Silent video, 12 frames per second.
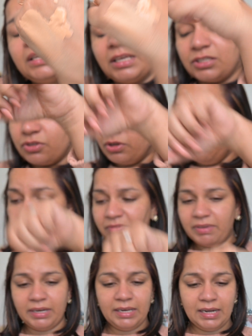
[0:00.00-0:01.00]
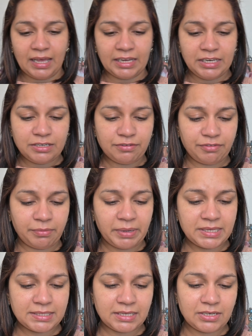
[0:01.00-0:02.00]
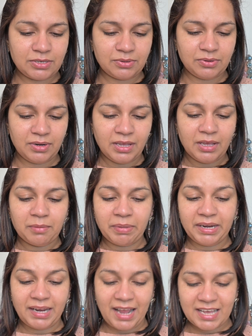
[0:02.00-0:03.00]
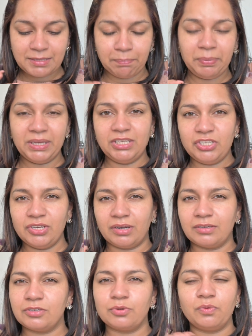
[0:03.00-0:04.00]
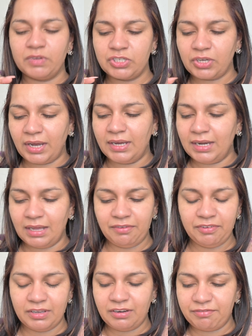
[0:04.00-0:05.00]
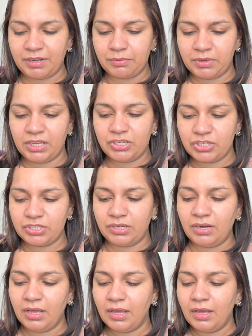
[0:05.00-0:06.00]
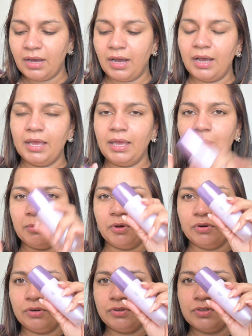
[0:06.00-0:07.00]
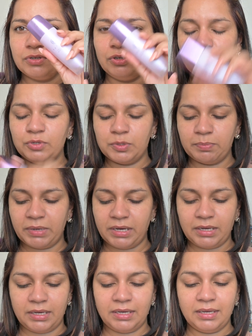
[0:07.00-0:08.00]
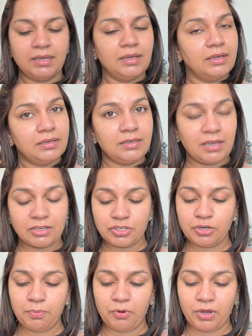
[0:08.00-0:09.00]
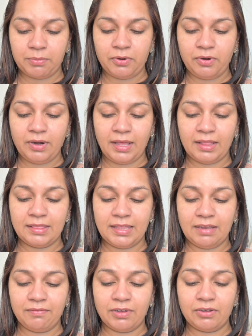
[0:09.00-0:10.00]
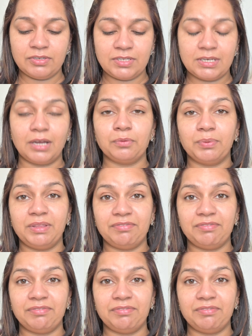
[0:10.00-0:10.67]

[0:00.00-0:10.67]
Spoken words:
it's going to be very light for my skin tone, but it has a peachy undertone, which I love in a foundation. I am going to use my Tatcha primer and then we're going to start with the